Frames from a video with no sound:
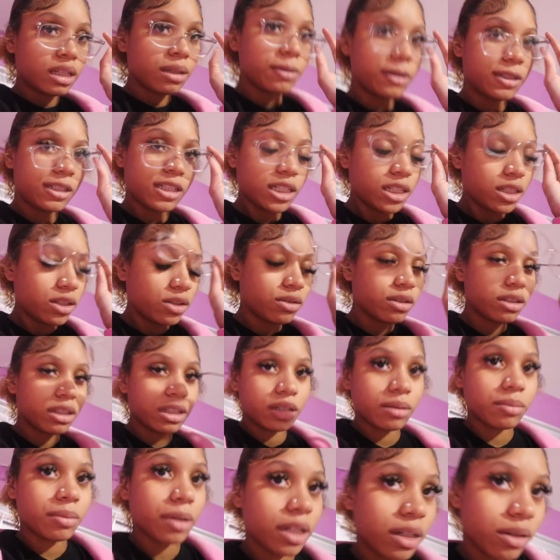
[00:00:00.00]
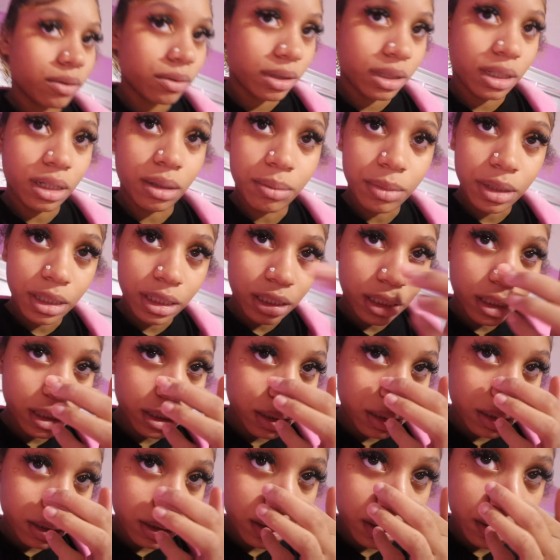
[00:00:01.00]
Let me see, do it look better without my
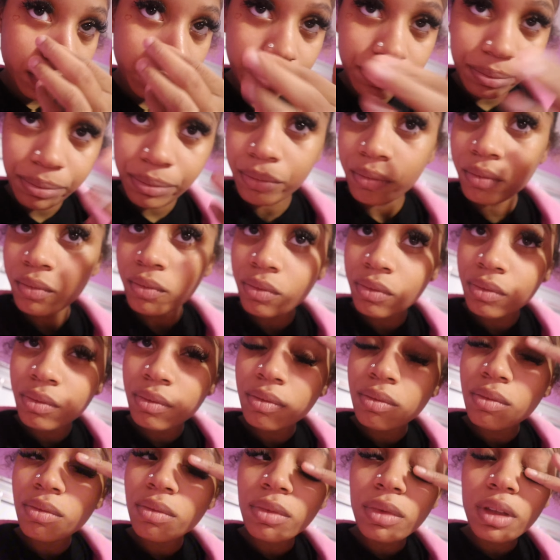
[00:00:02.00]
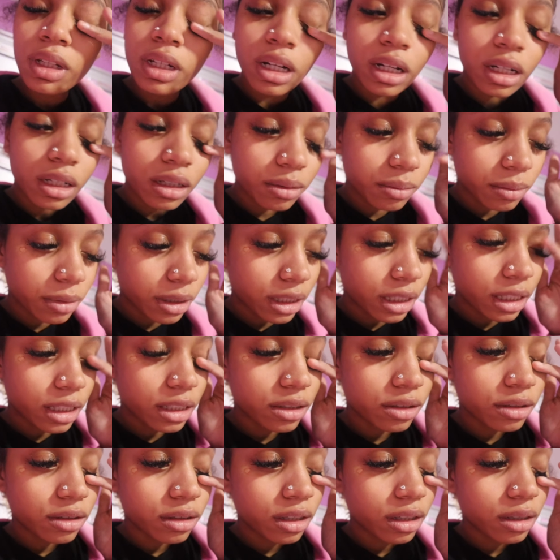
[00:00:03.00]
glasses? I know my
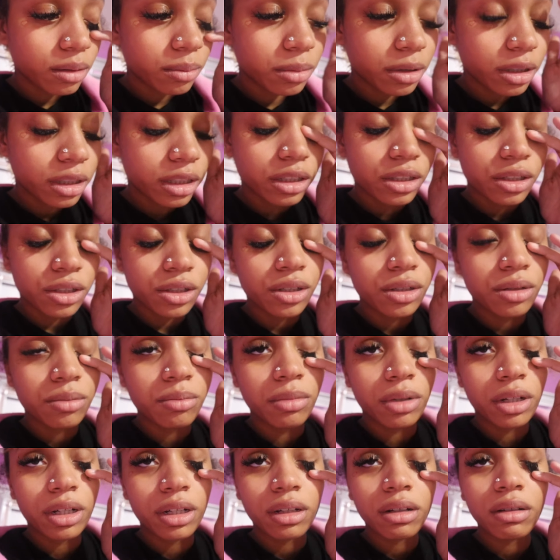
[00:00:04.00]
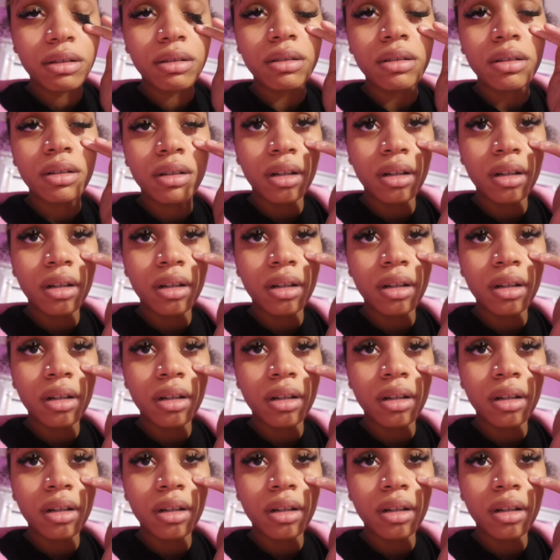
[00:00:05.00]
lashes need a brush, but